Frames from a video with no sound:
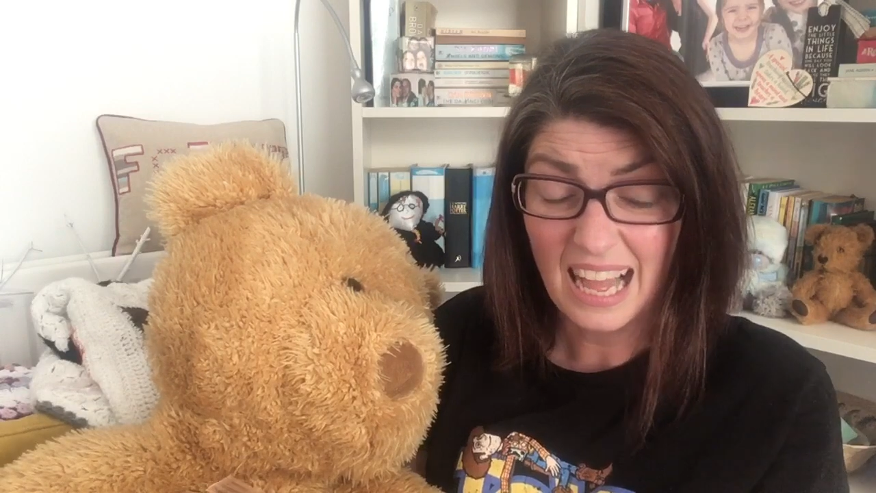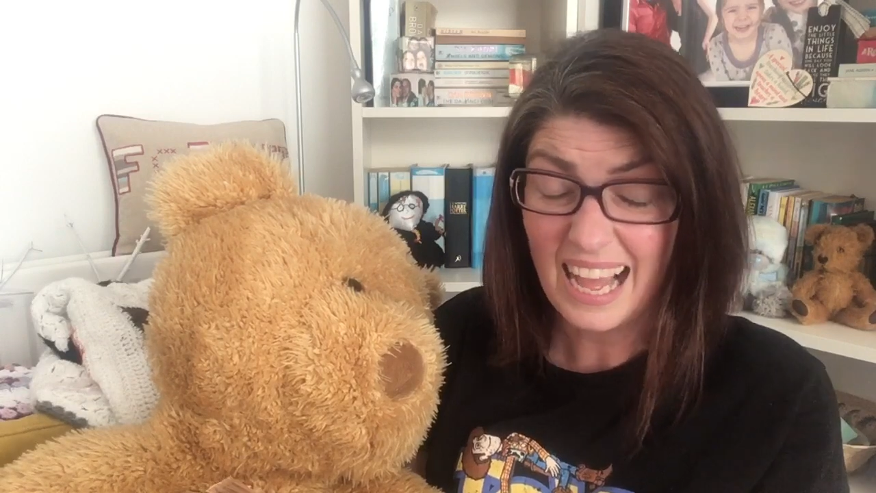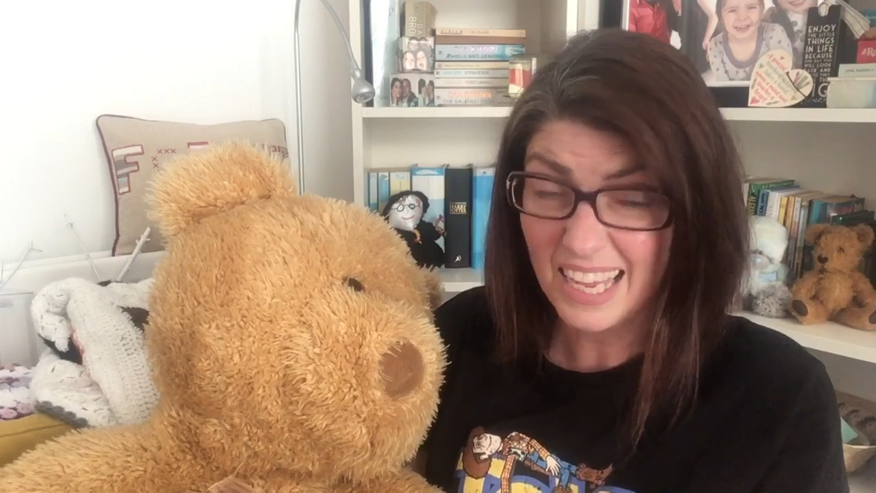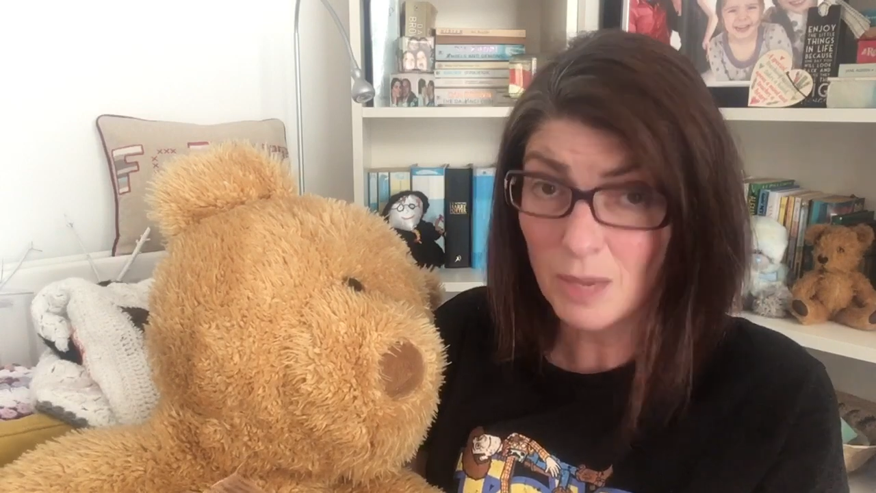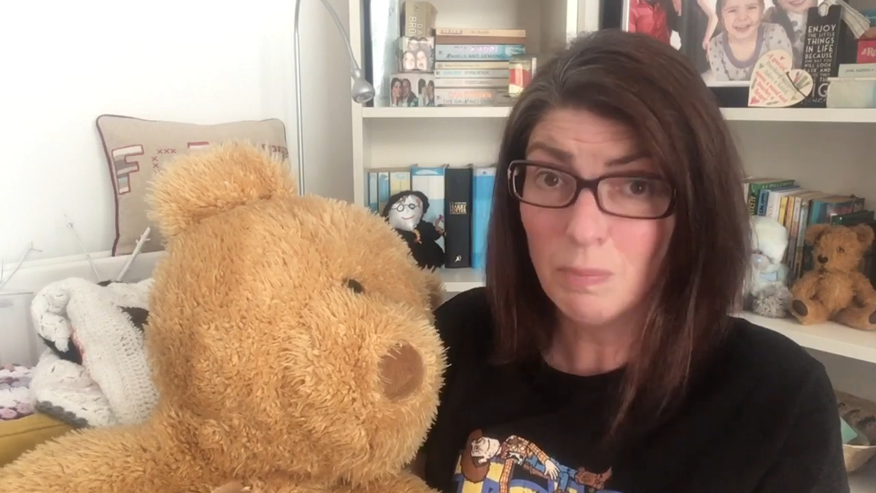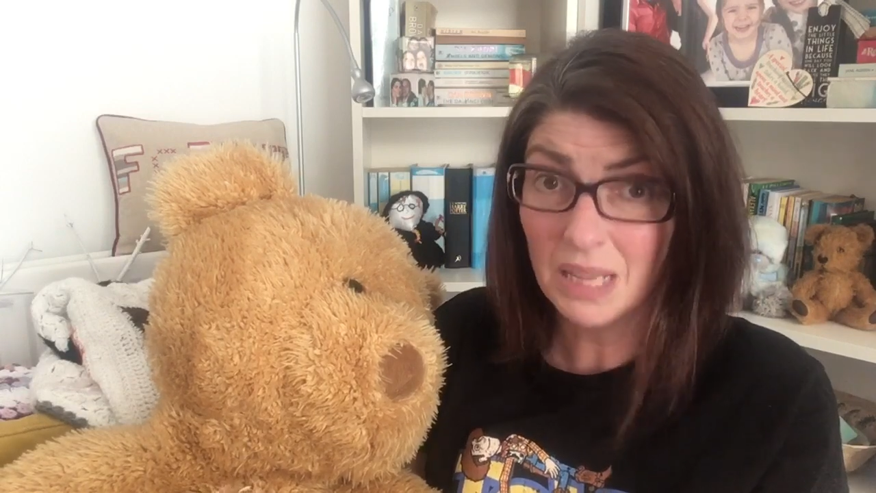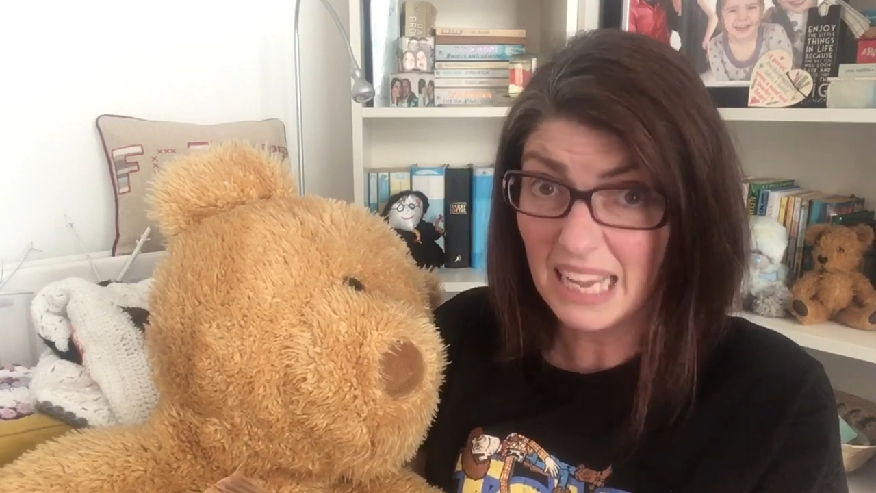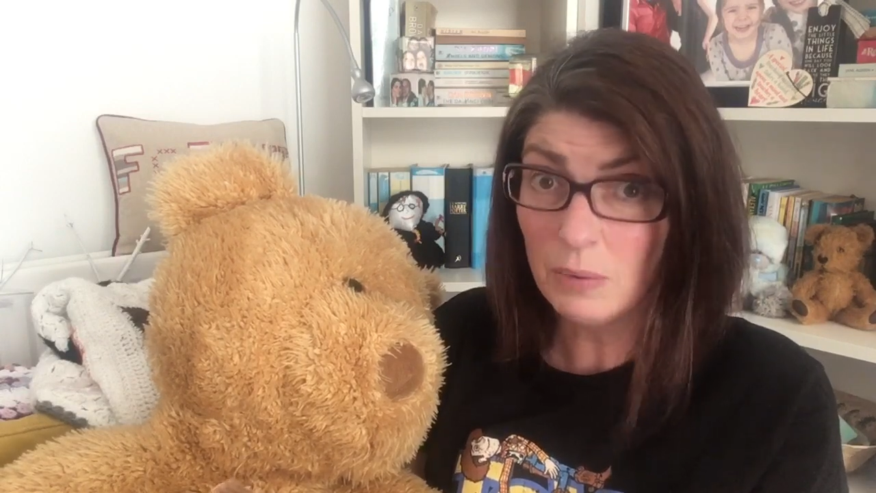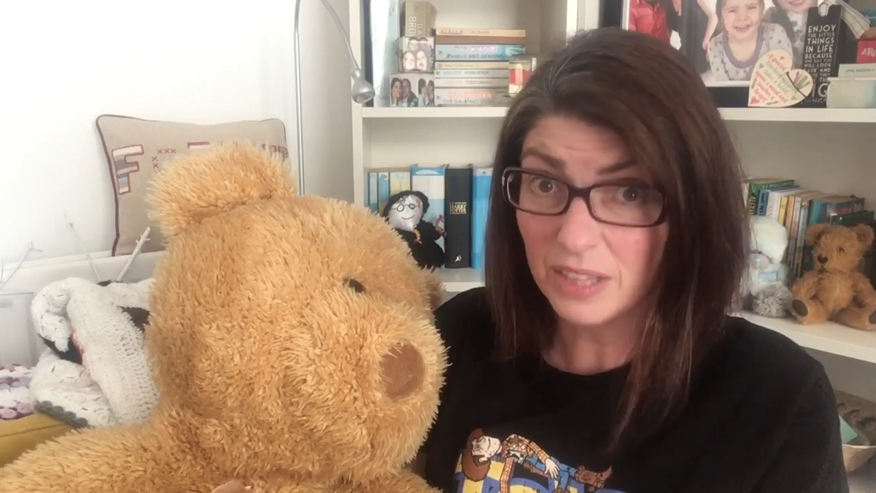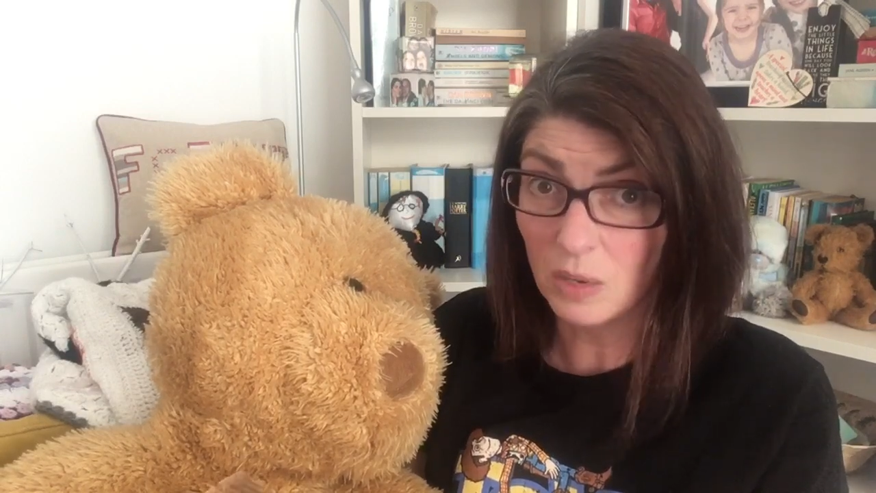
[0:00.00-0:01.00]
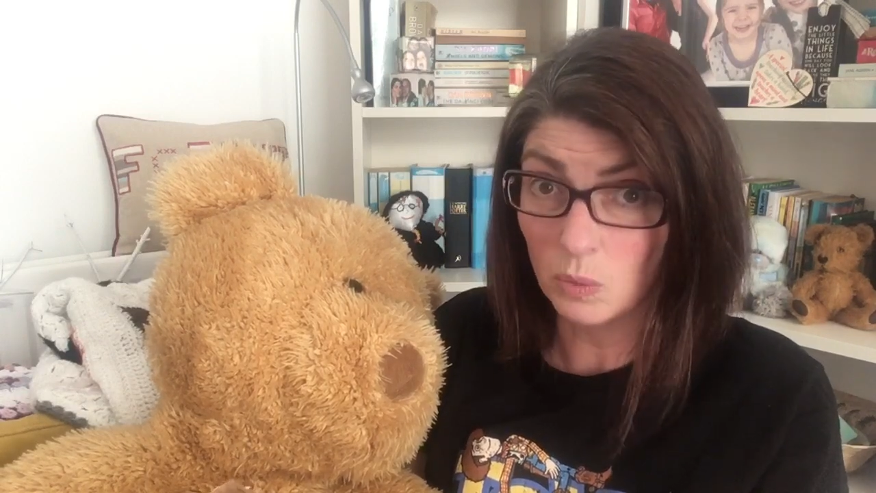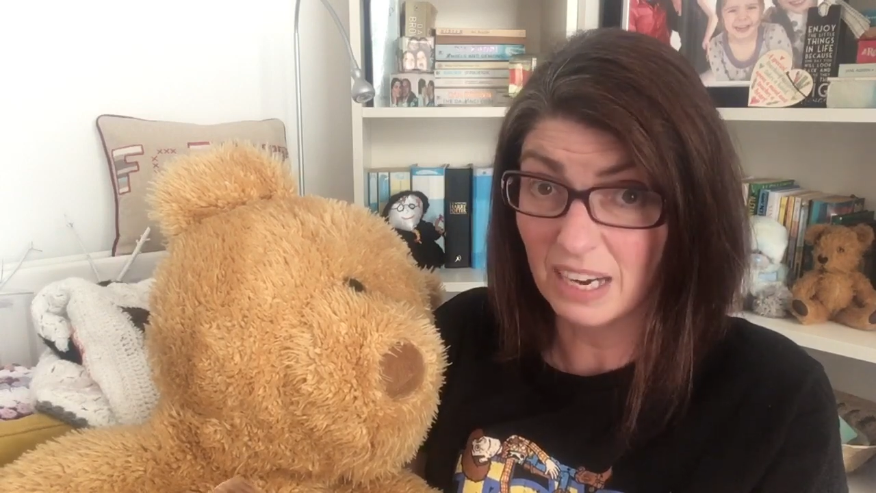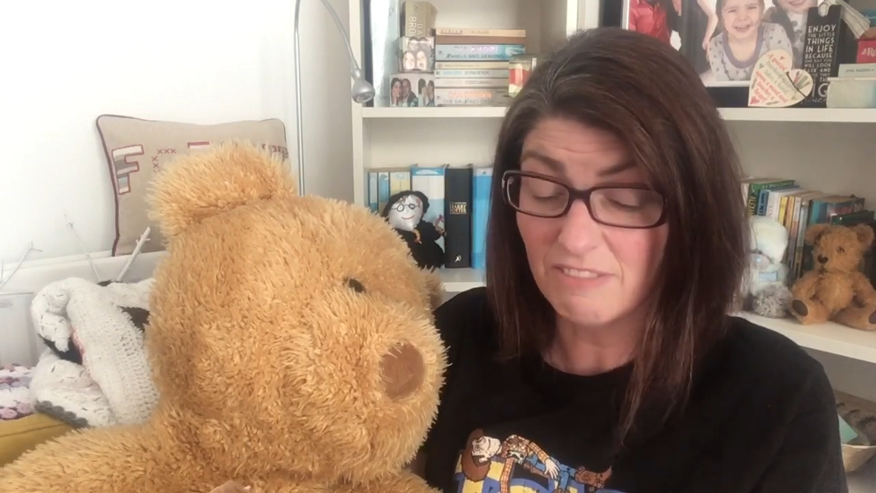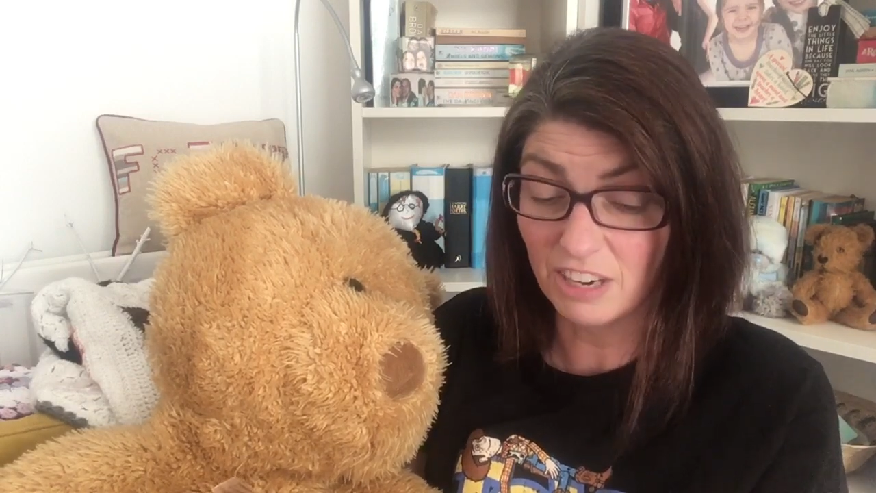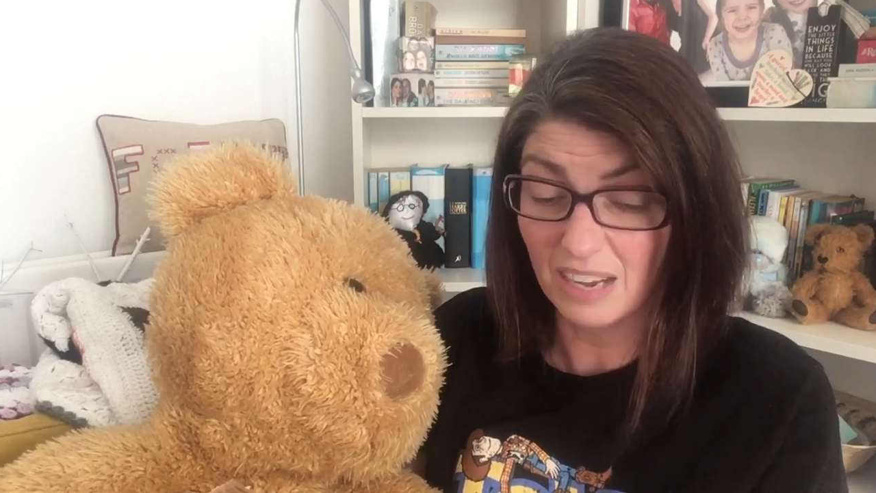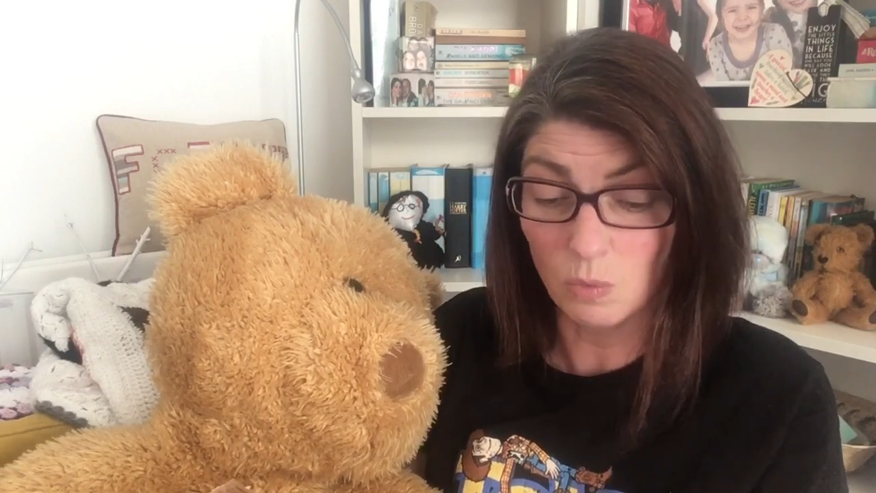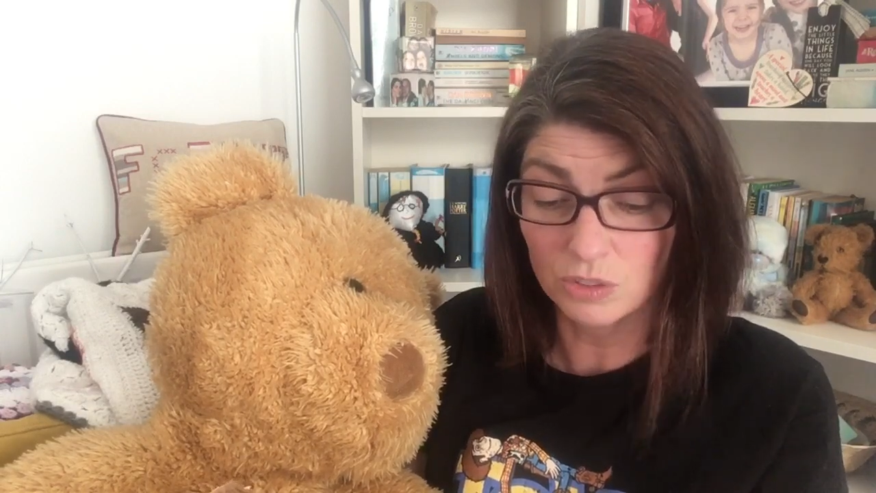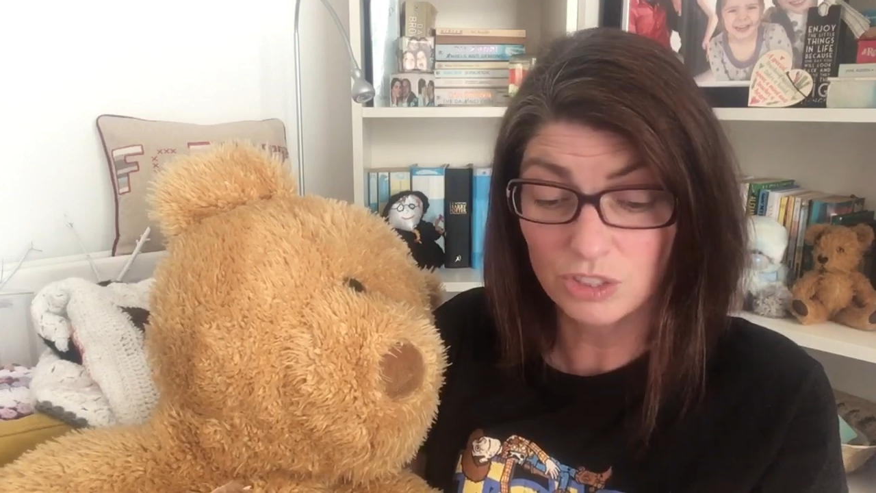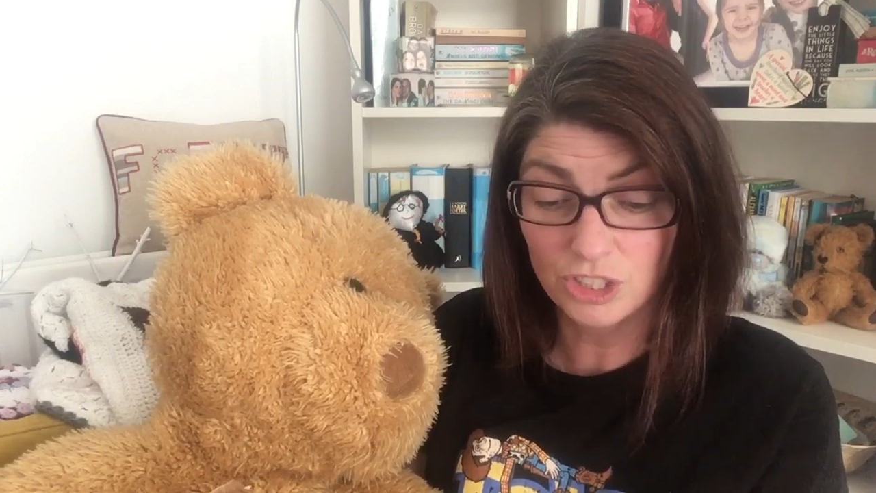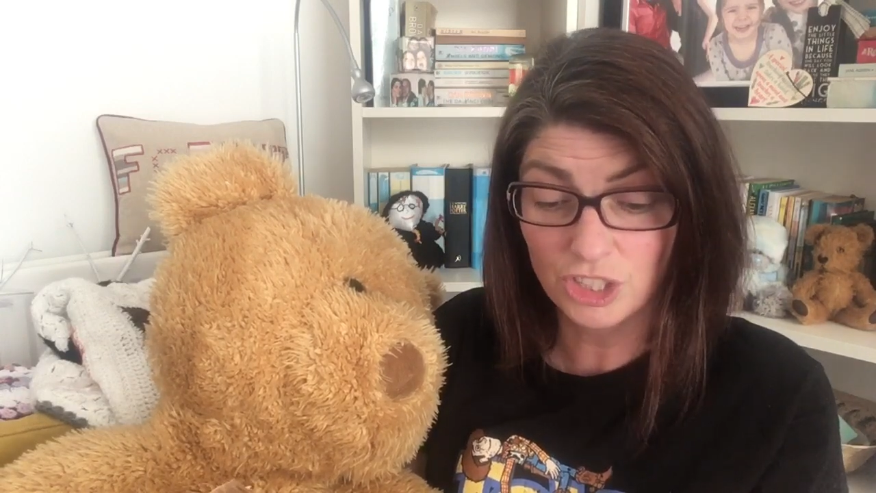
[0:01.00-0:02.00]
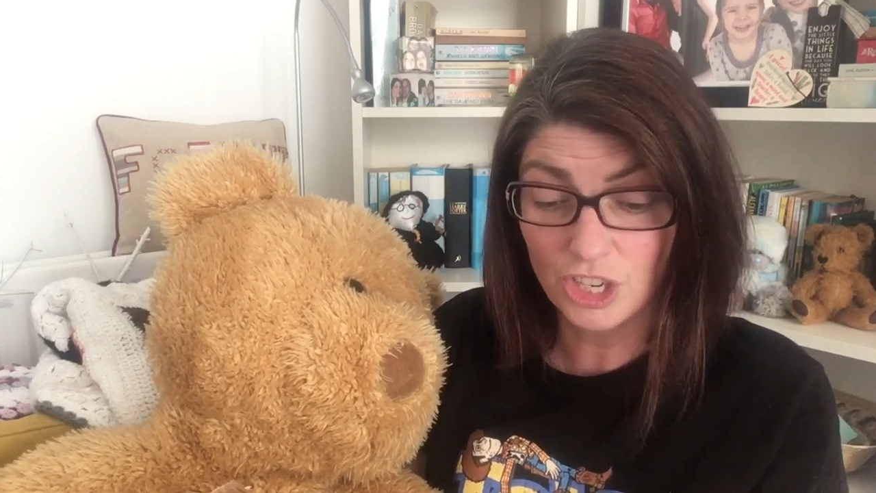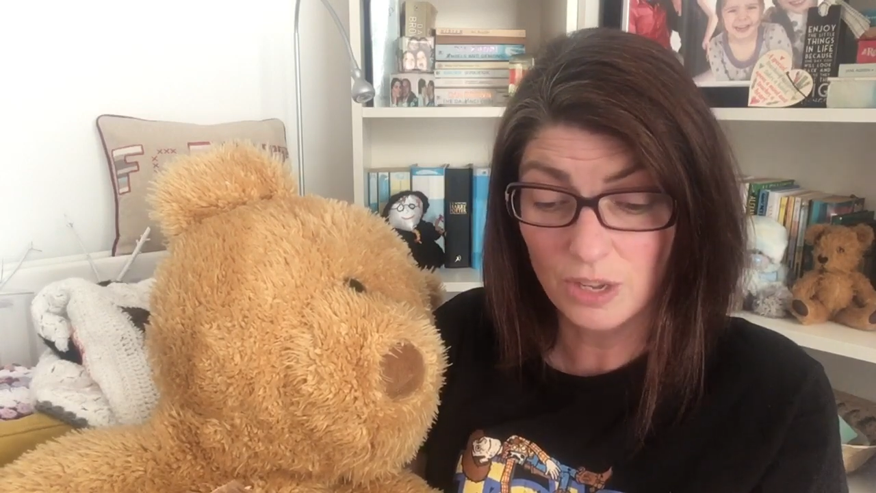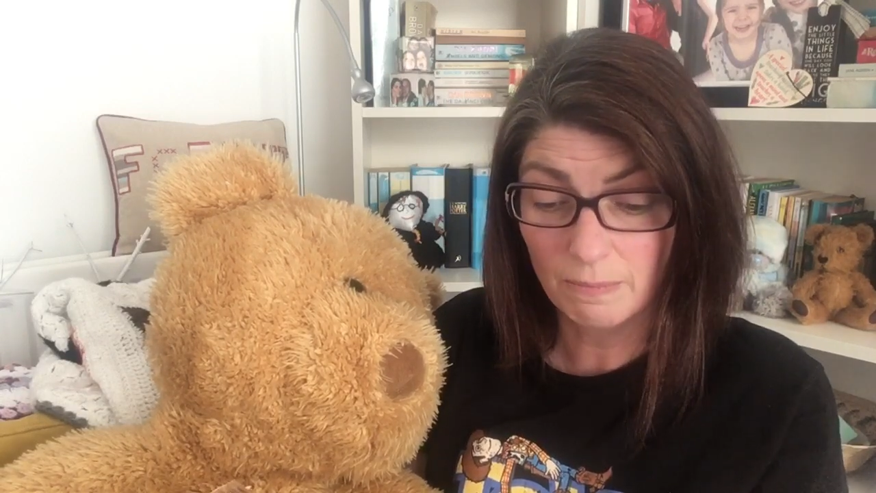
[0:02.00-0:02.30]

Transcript: I could play with it whenever I wanted to.